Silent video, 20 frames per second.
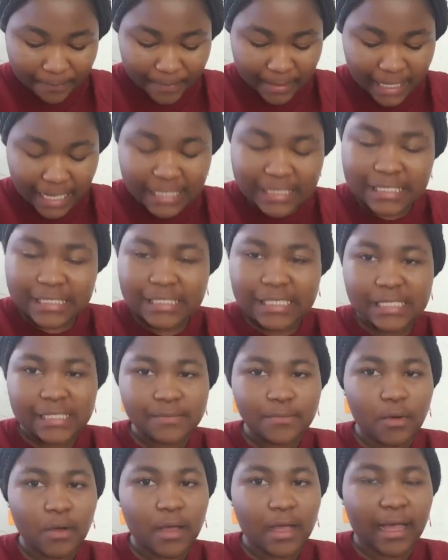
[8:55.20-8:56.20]
because it's a
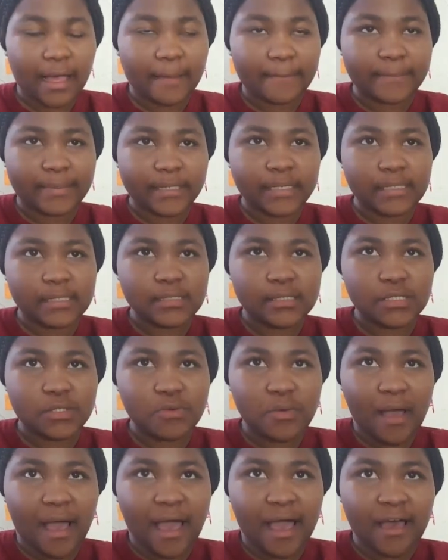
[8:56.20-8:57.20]
small campus,
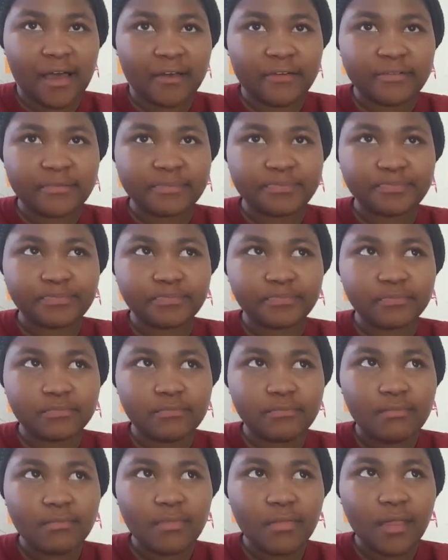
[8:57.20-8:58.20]
you have
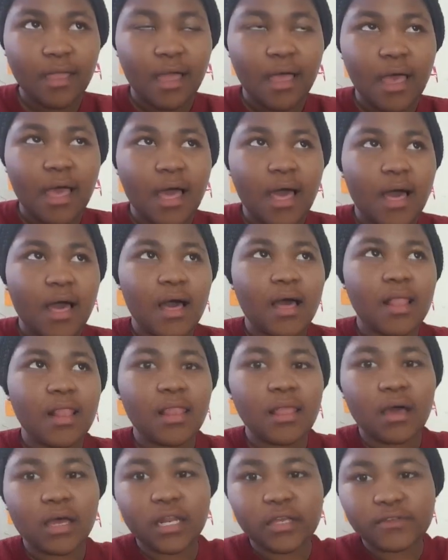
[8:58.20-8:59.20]
a
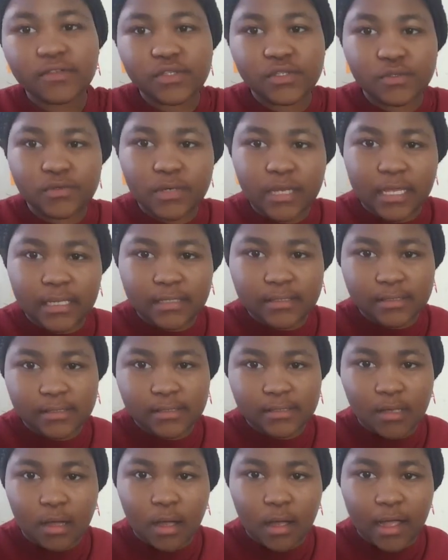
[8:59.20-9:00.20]
lot of
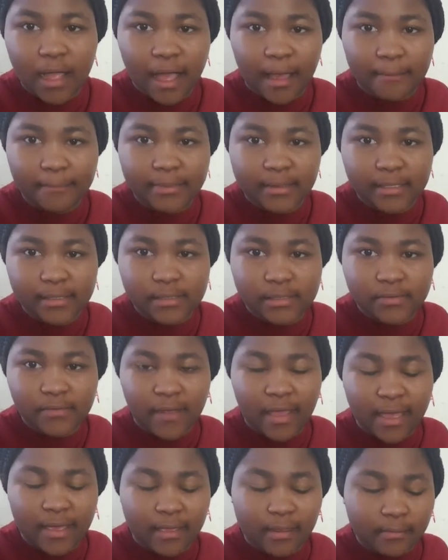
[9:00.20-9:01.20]
students on campus,
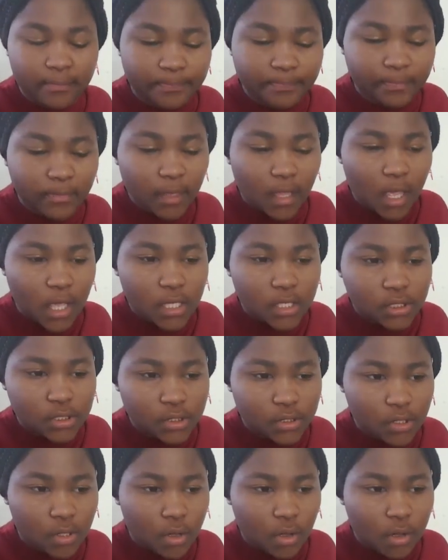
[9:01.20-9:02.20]
right?
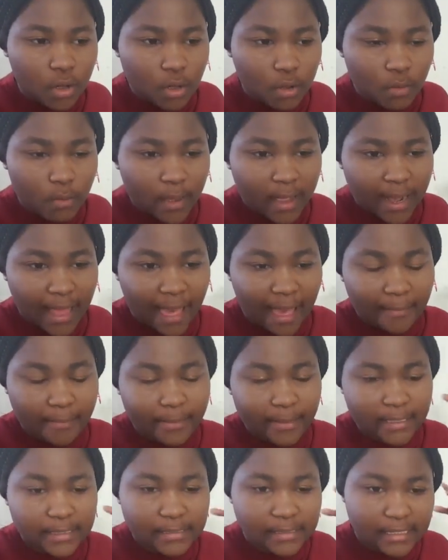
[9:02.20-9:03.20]
So what
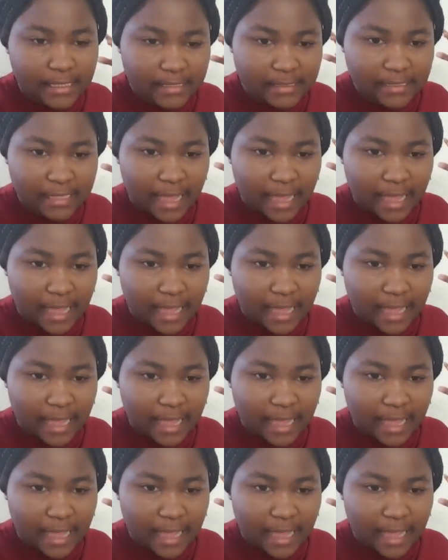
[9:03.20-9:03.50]
happens is